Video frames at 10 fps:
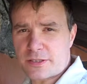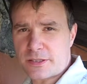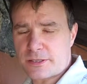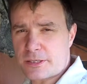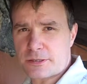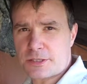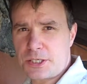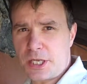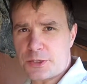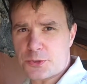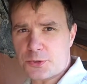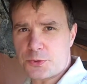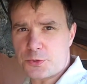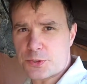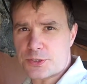a teenager
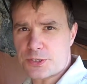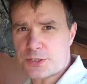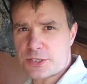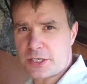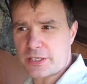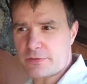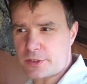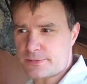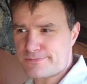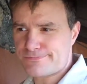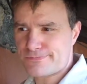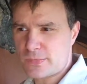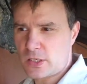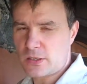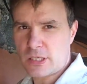who was just kind of a.
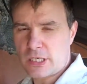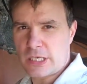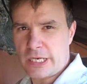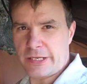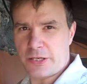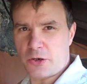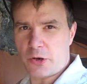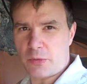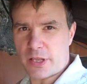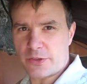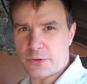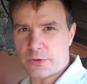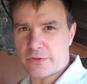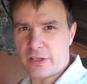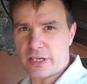He didn't know what he wanted to do
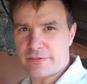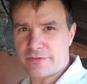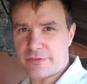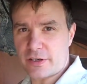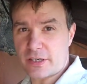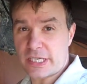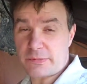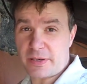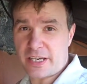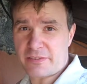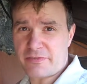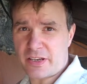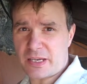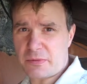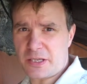with life. Uh, he had a bad
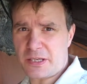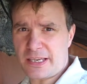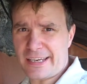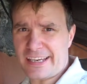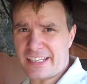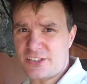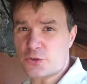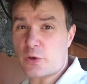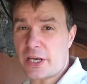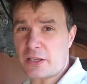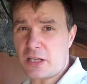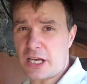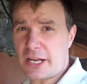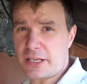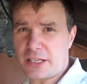family, and he drank a
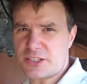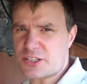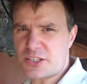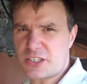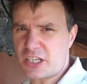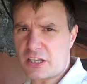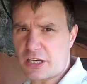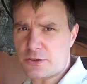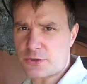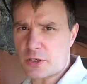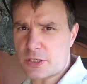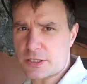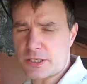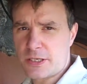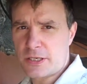lot and just did a lot of drugs